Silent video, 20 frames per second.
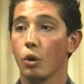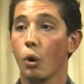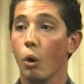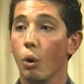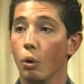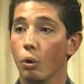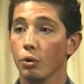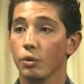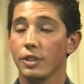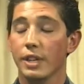
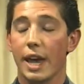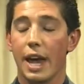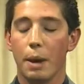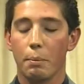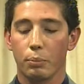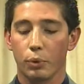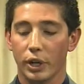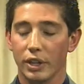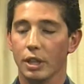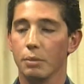goals,
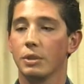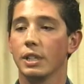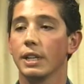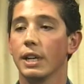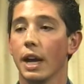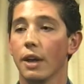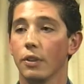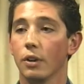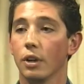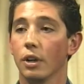bring them
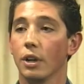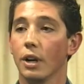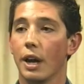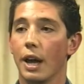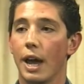together,